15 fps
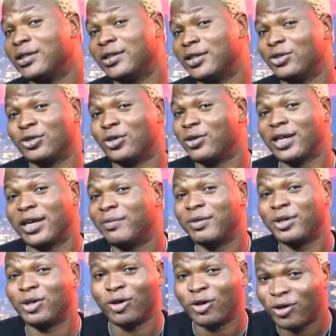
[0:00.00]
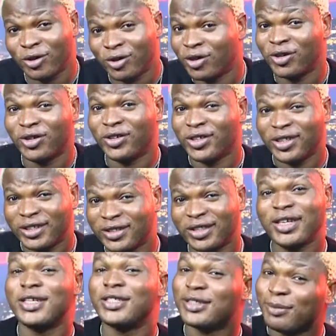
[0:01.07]
The song Heavy Gun.
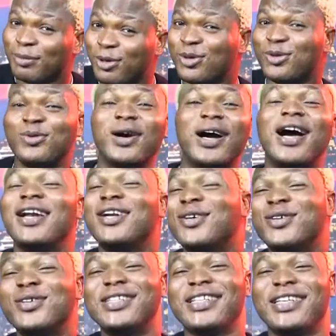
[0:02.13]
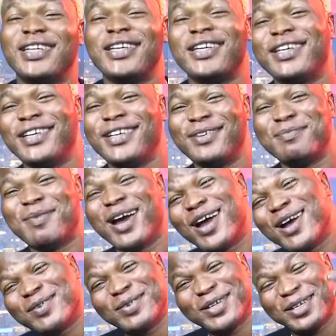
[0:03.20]
She Oluwaloni,
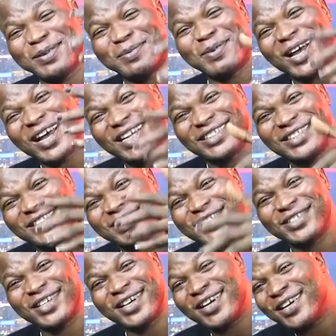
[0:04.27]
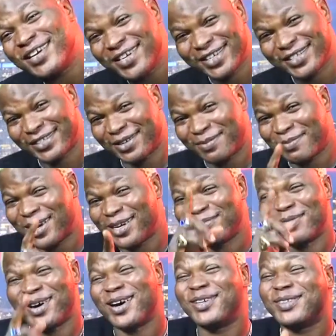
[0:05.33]
my body, she say bad
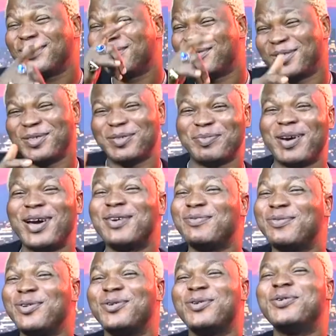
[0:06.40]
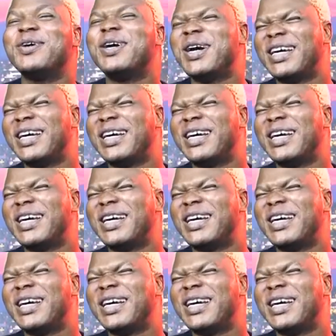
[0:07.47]
man, feel my flow,